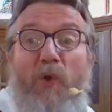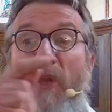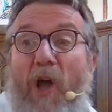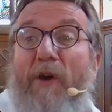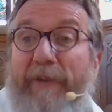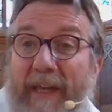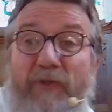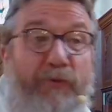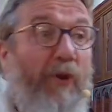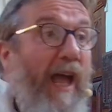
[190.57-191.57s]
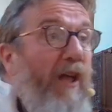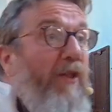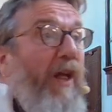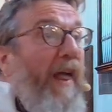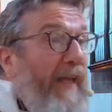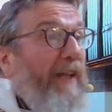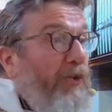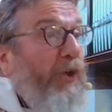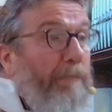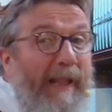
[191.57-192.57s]
of Israel that
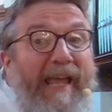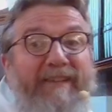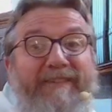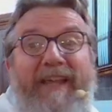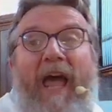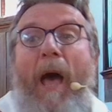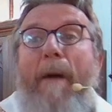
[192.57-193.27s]
took place, but